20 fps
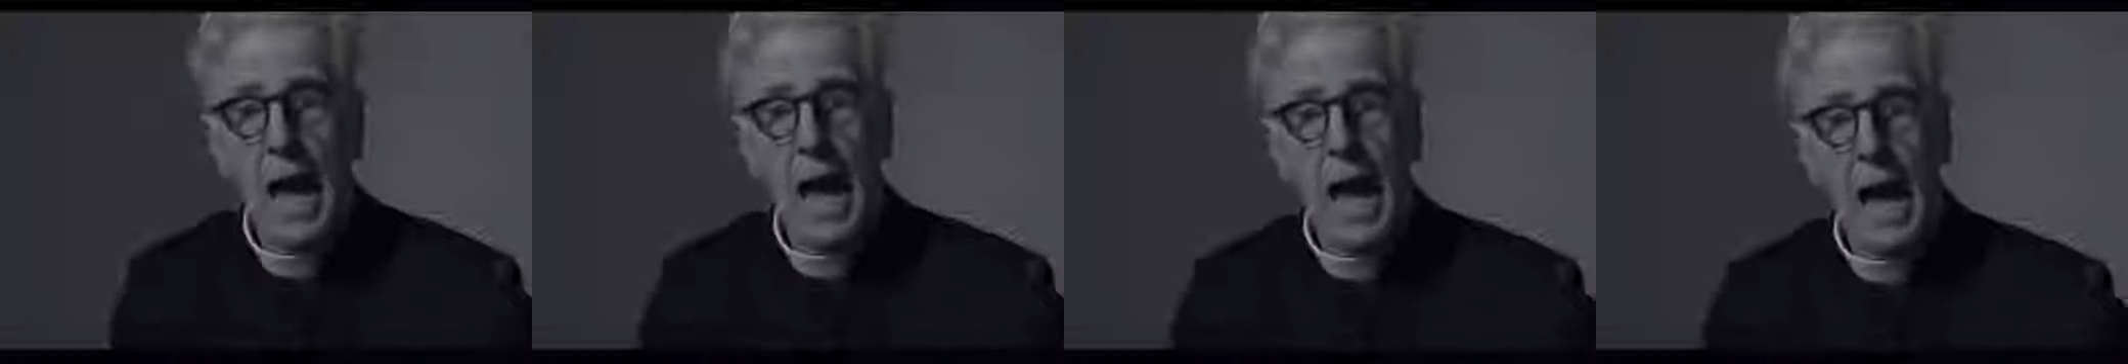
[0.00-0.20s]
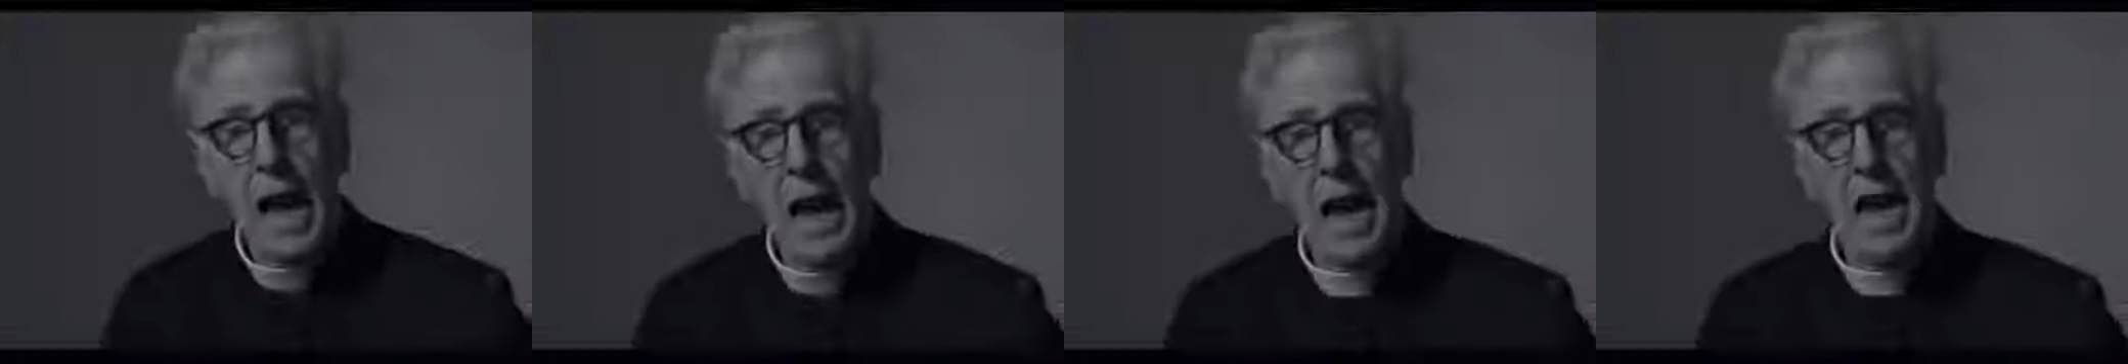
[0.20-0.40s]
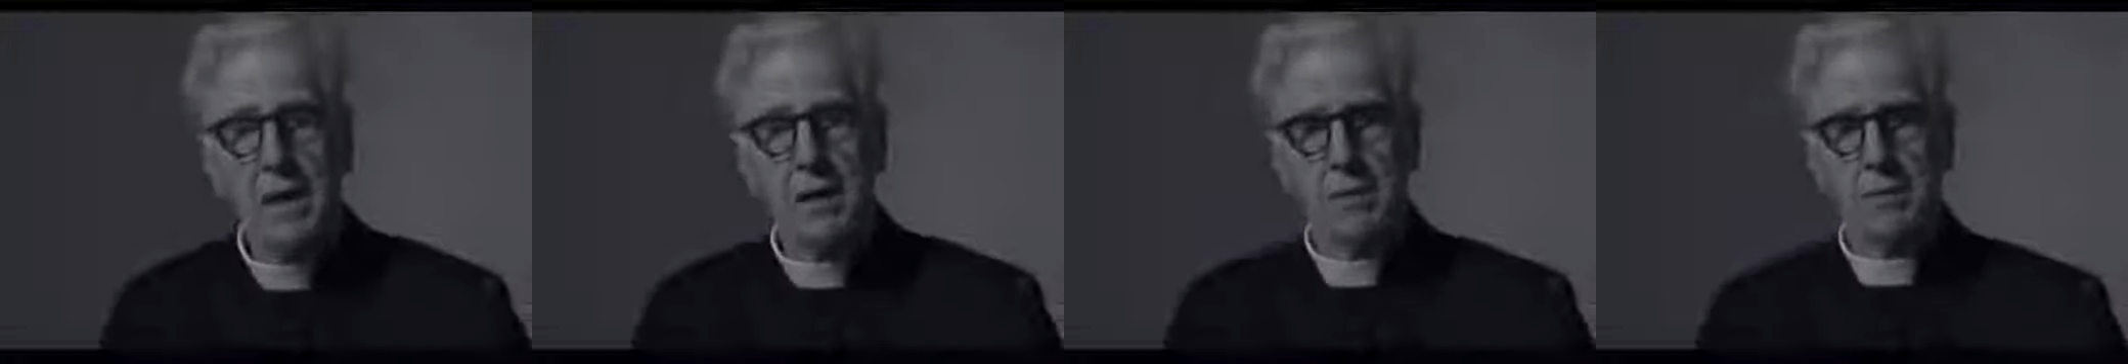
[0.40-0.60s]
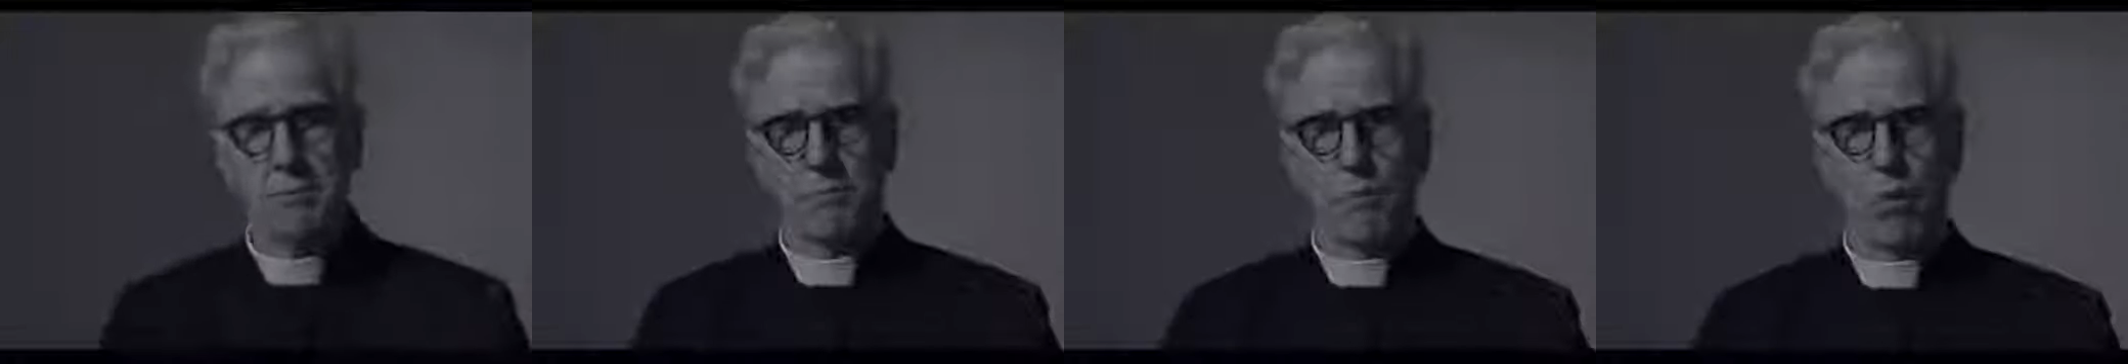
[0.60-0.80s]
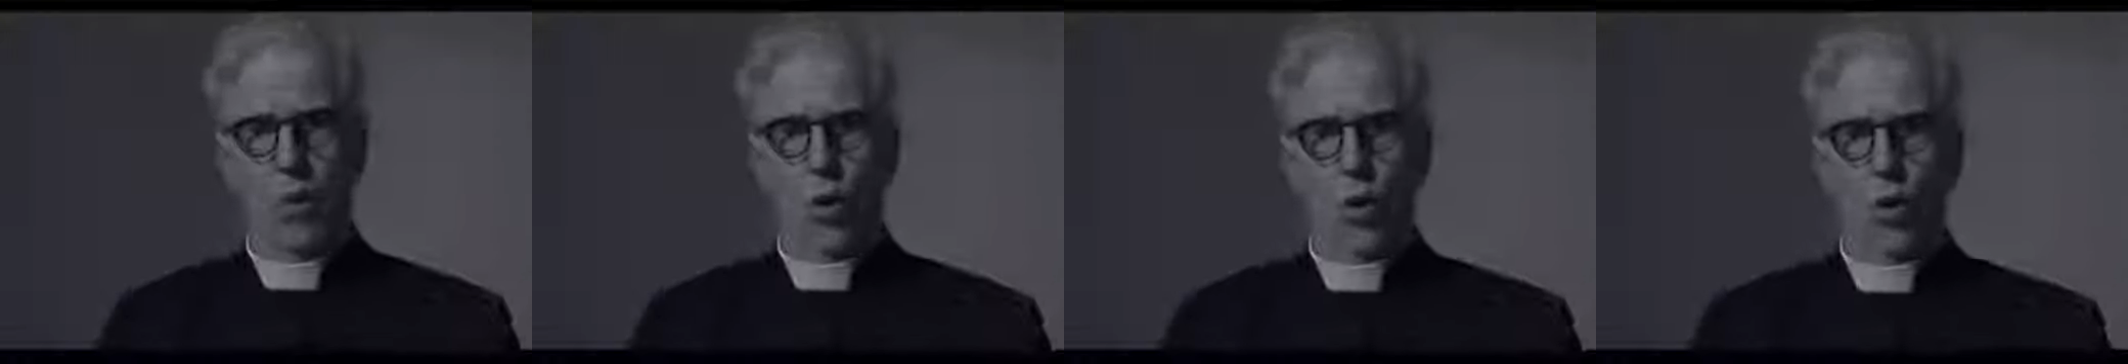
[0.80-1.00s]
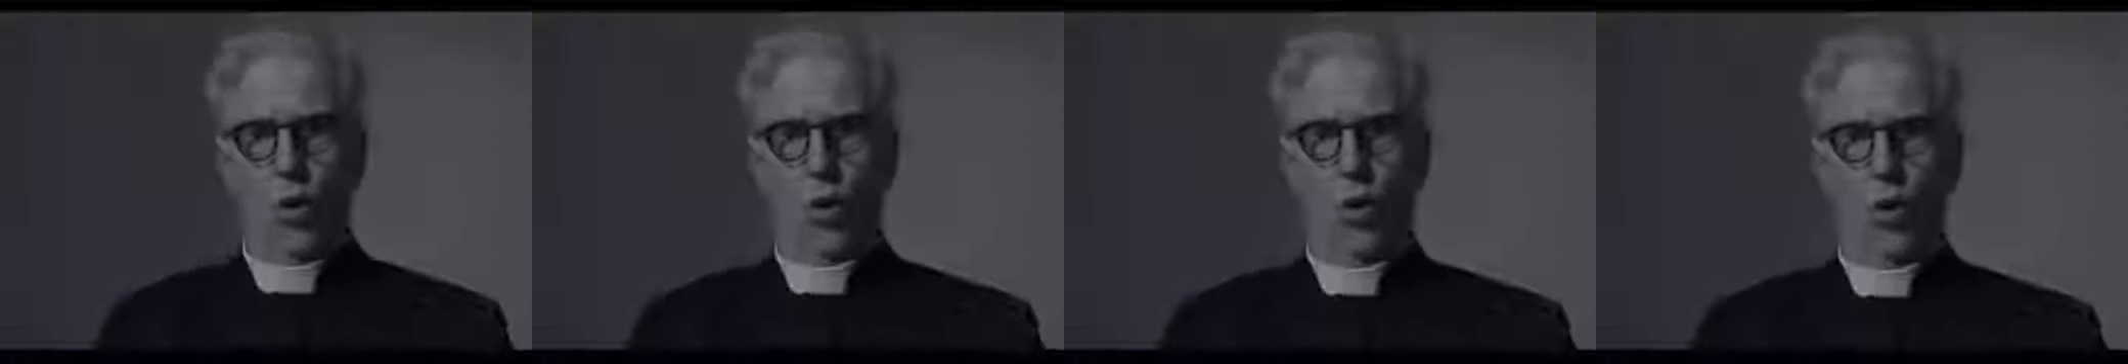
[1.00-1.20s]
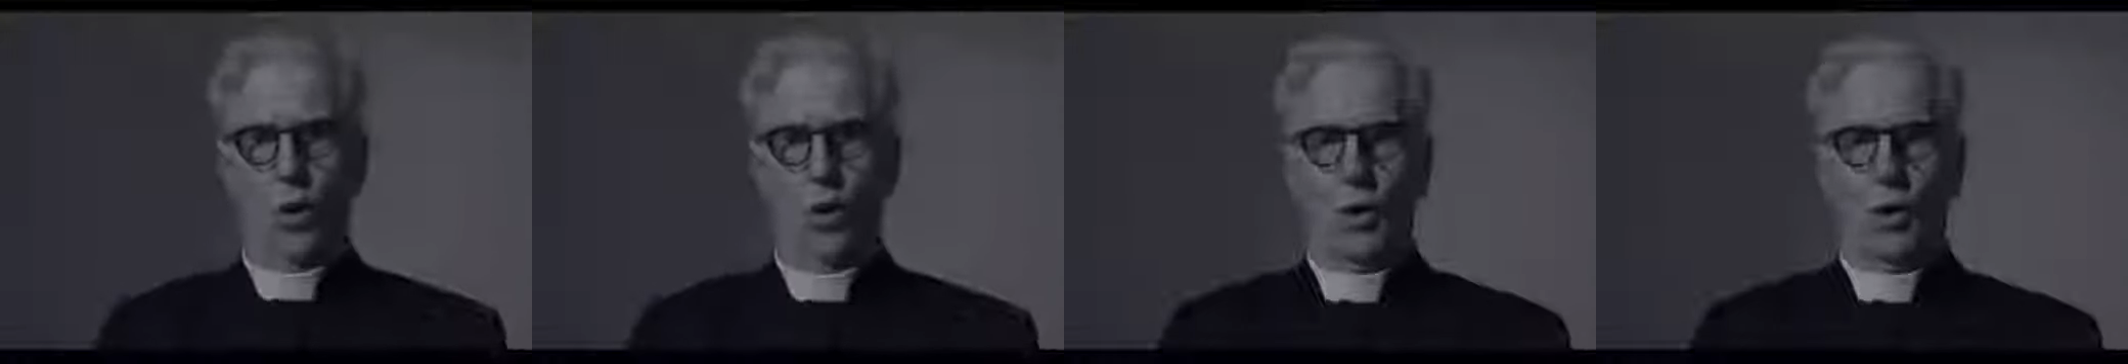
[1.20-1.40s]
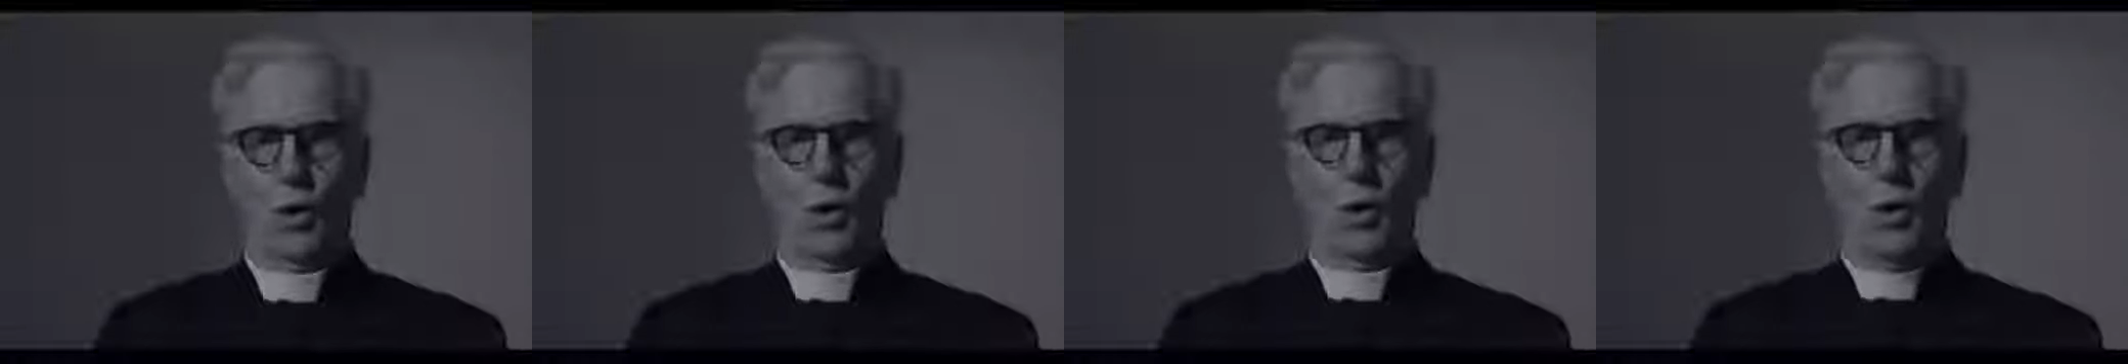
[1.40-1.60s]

handball.